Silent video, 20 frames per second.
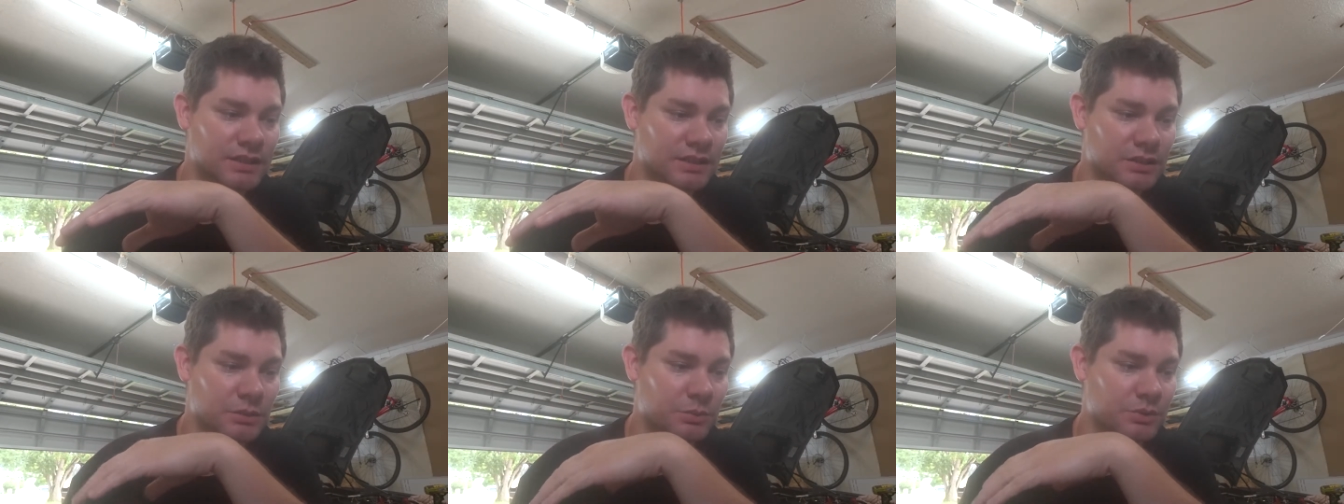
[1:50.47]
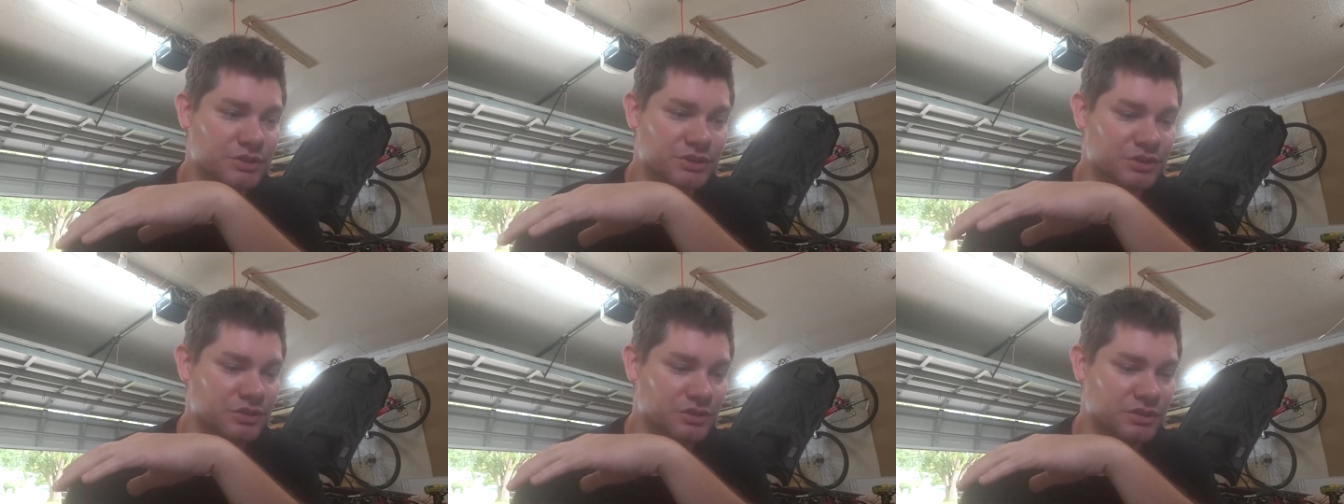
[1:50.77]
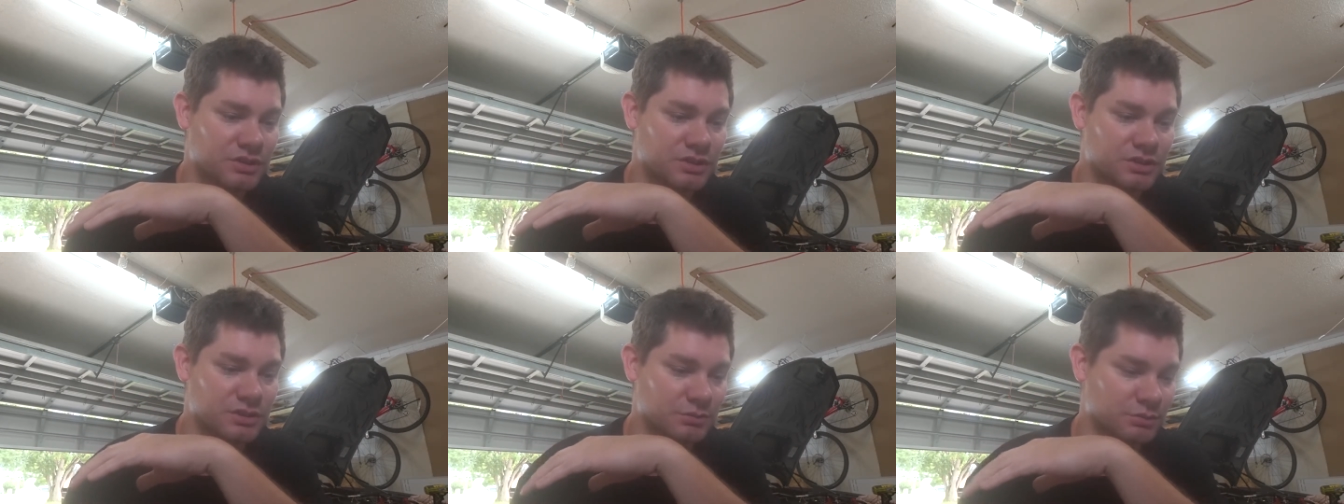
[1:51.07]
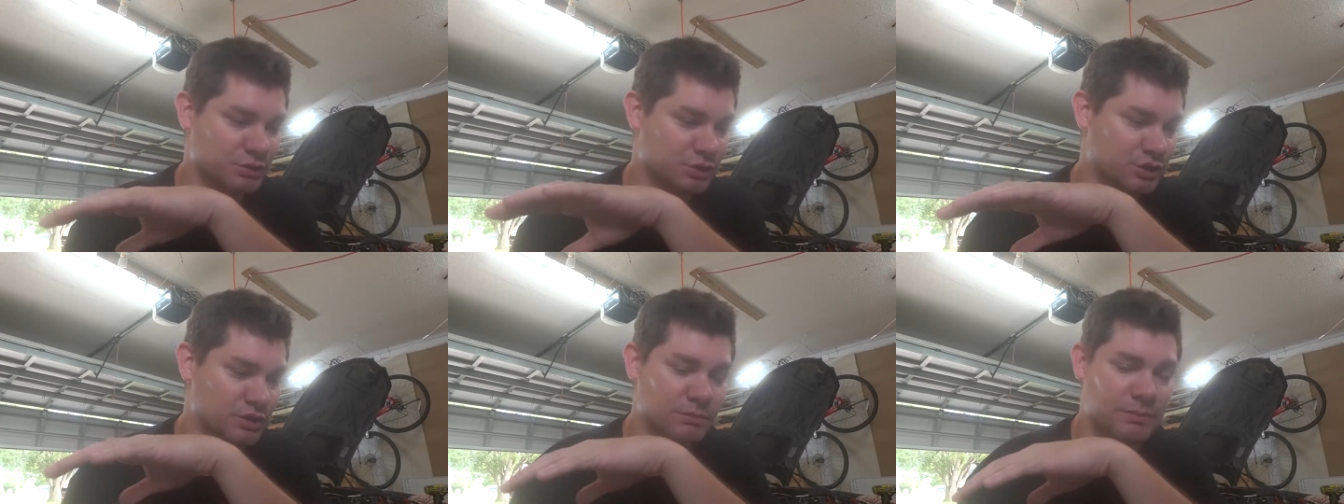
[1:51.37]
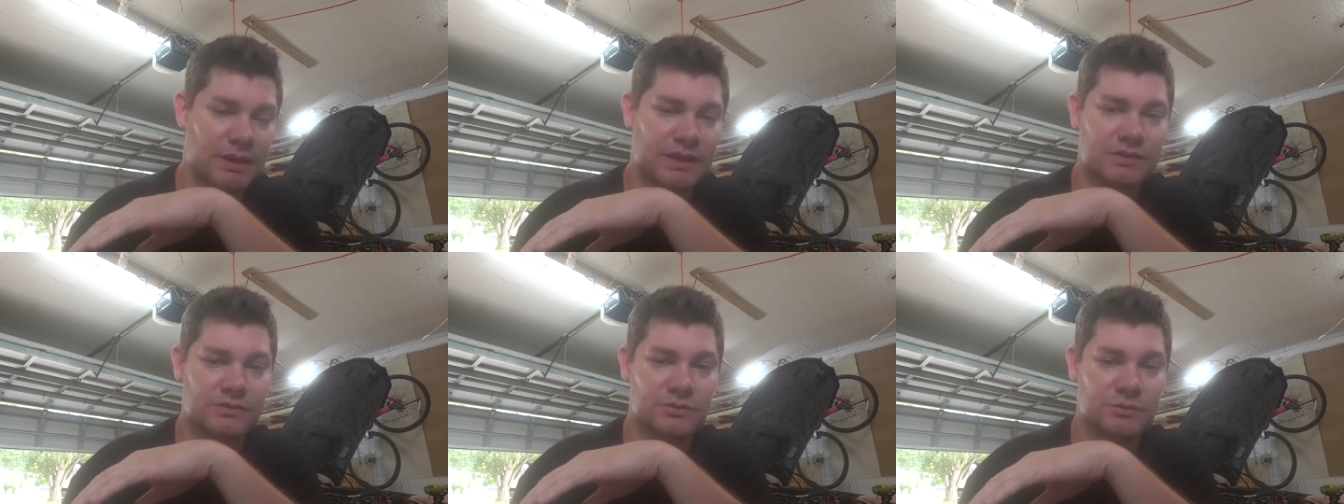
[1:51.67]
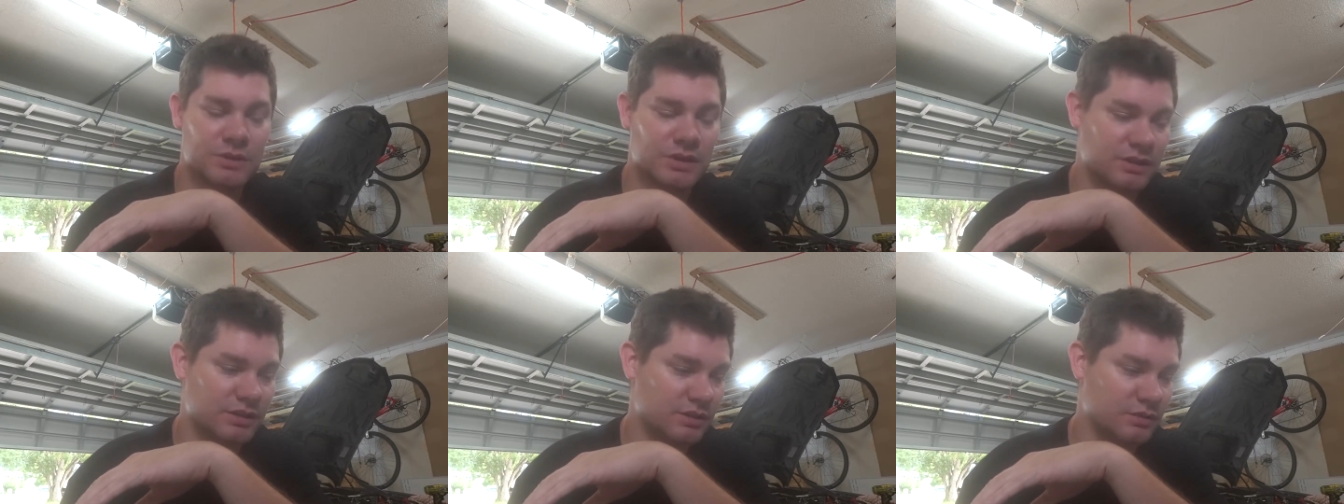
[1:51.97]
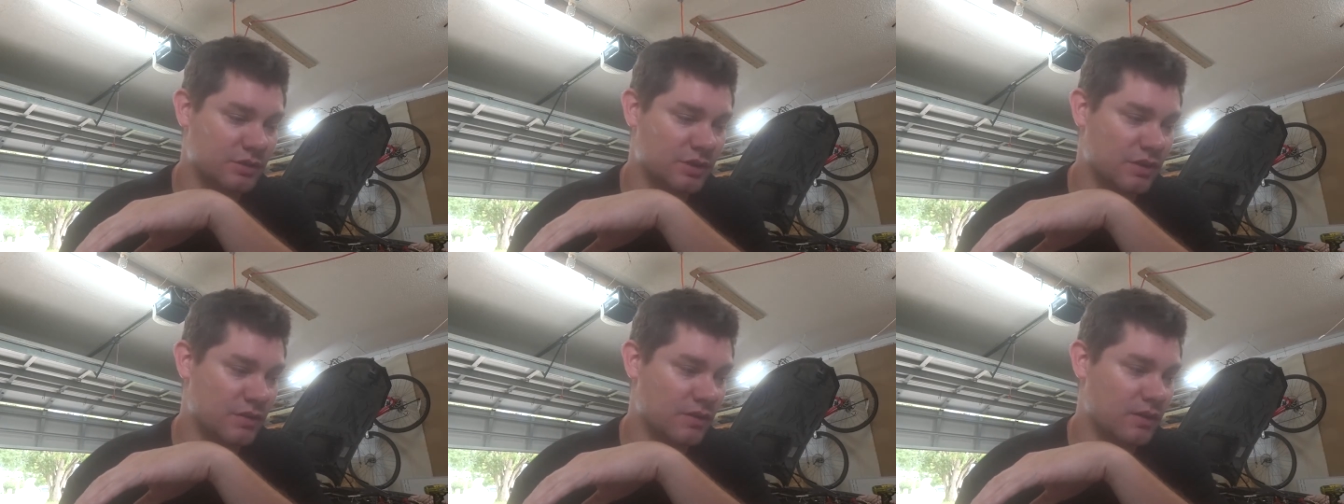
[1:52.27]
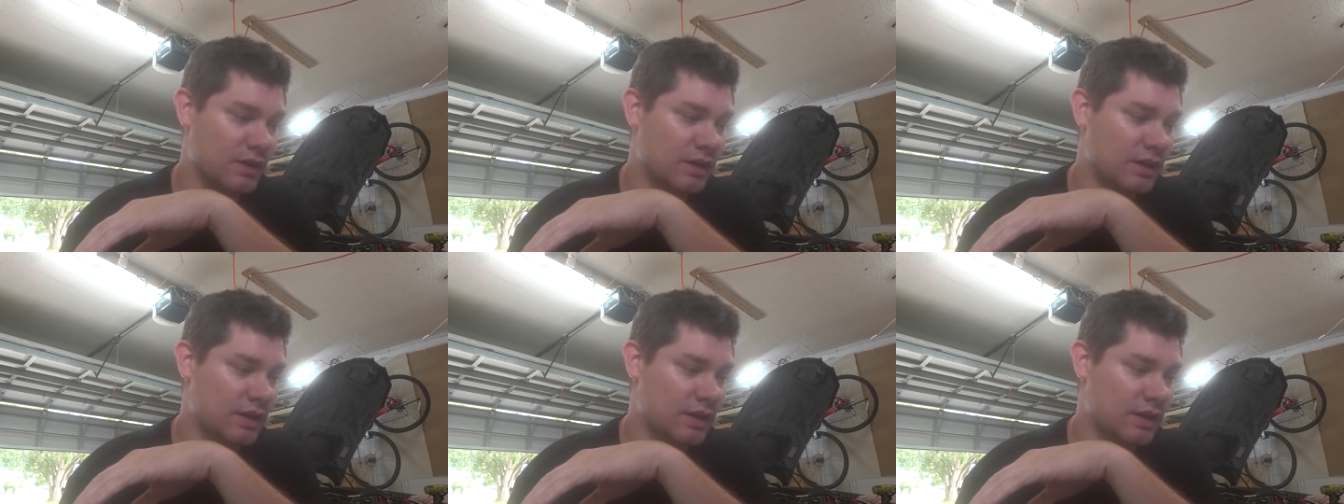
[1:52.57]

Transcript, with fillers: it was just a it was just a mess for me to deal with.